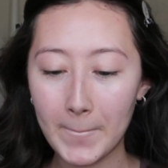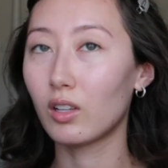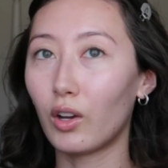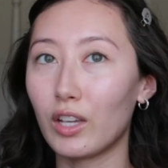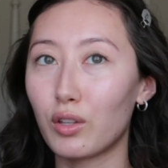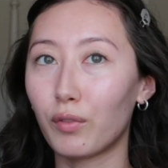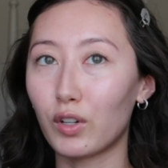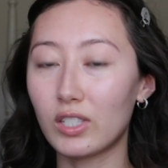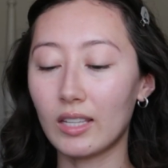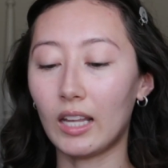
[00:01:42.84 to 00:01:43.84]
Okay, so the
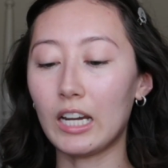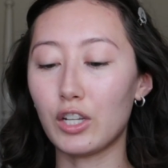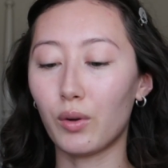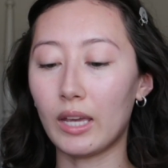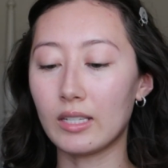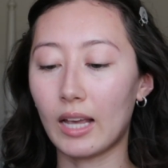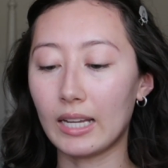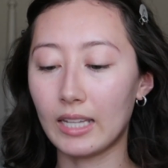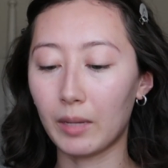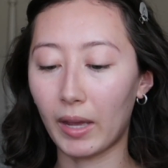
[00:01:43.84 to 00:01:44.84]
first thing that I do is I
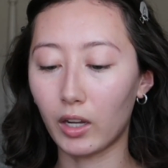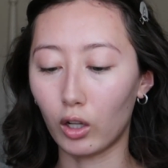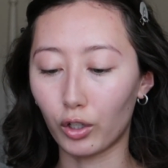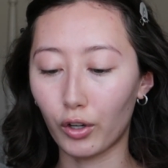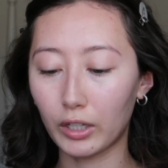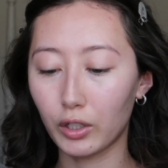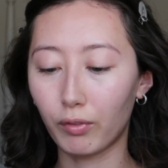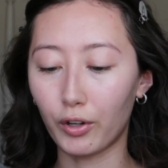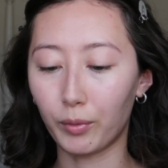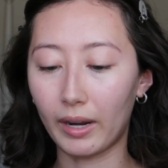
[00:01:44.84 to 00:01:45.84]
take my color corrector
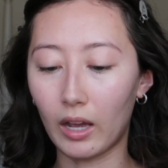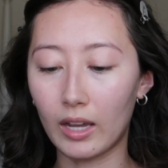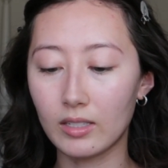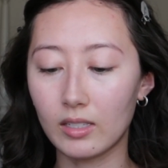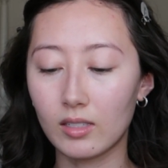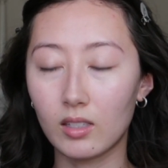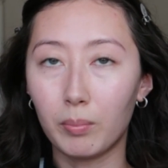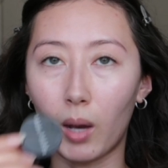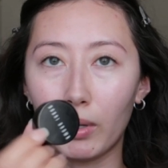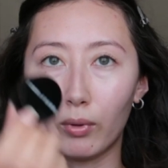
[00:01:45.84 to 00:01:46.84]
for under my eyes. This is the
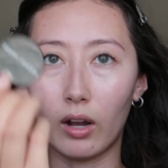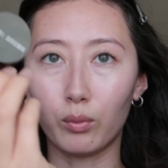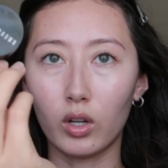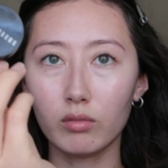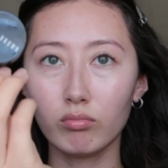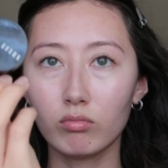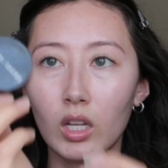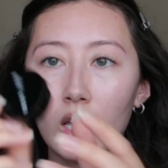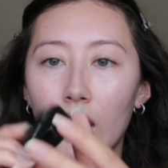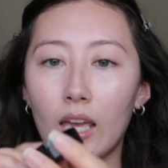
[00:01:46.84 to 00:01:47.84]
Bobbi Brown one.
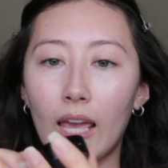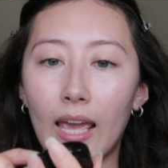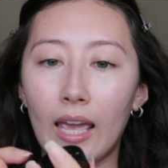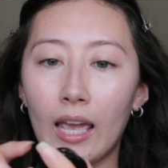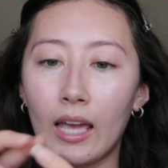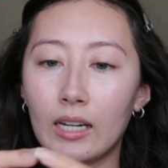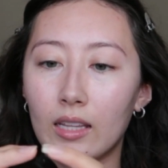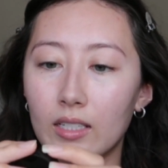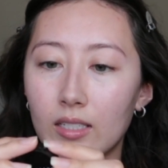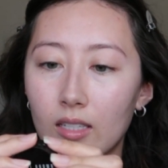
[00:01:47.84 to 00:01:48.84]
And
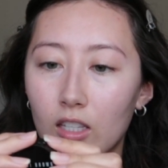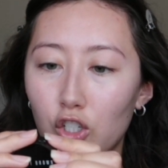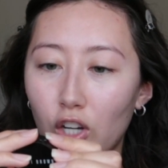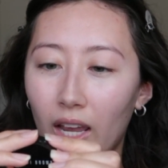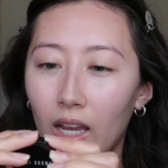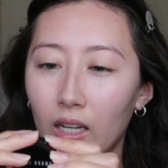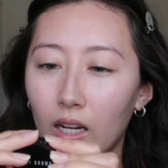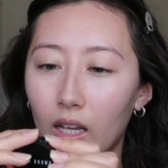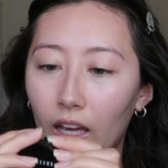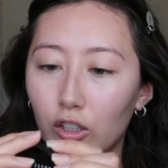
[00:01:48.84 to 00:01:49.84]
this is in the
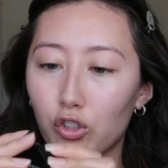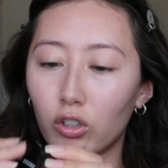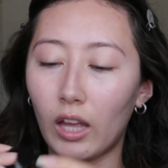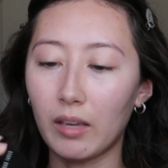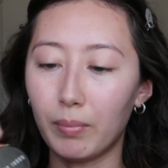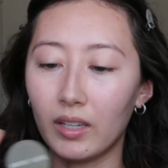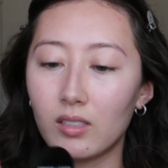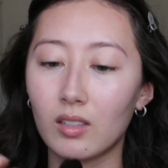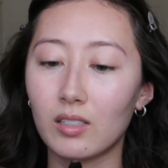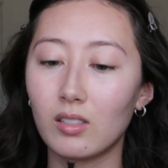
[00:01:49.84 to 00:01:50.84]
shade Extra Light
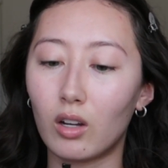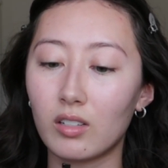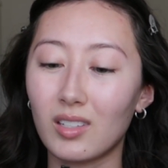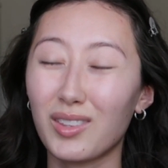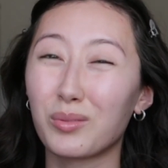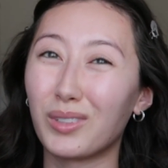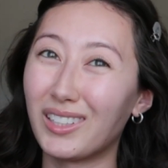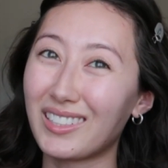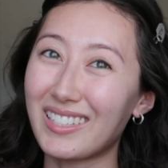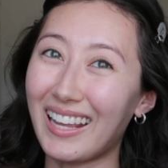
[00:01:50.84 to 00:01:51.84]
Bisque. This is honestly the
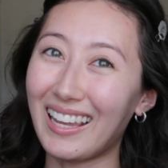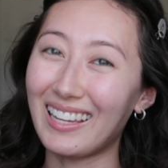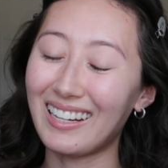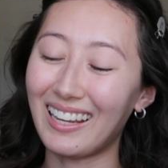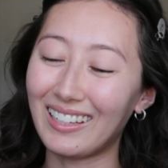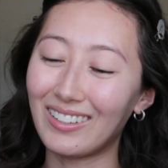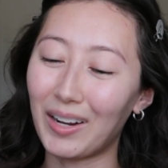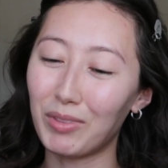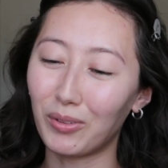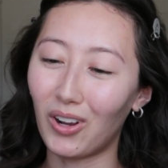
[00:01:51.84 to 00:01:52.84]
wrong shade. I
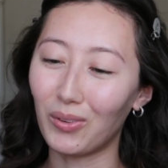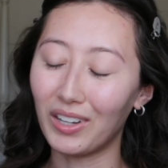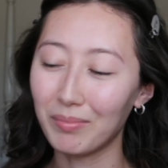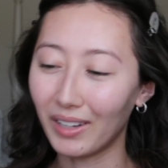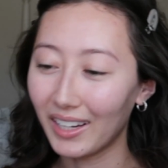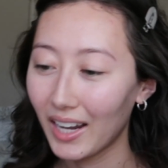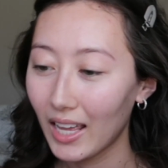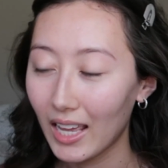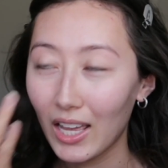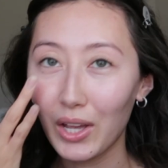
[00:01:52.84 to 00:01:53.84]
grabbed the wrong one, but
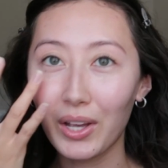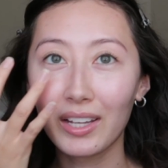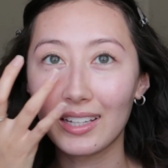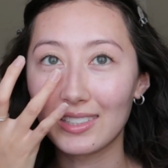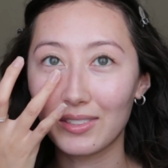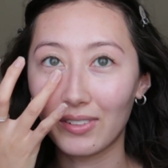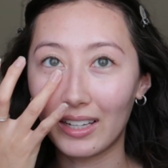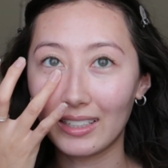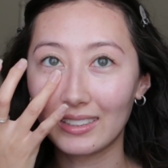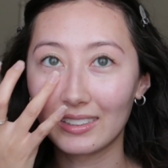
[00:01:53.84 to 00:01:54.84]
it's
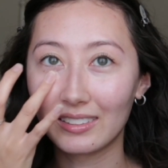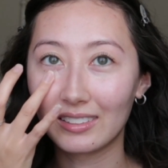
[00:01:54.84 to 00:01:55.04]
fine.